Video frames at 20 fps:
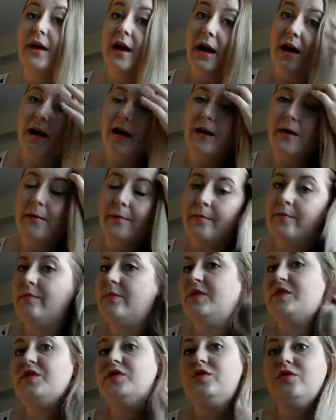
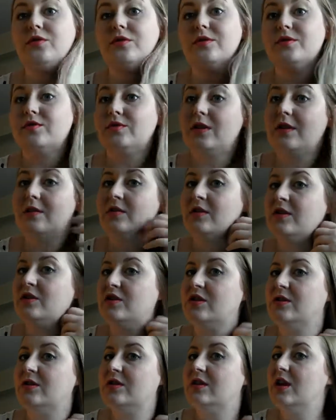There's tutorials all over
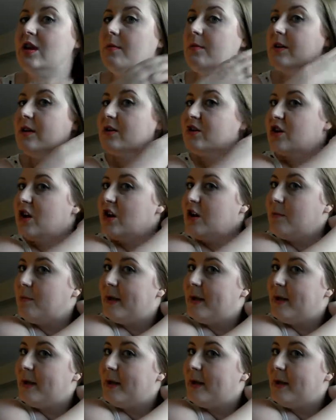YouTube to do it, but I'll show you.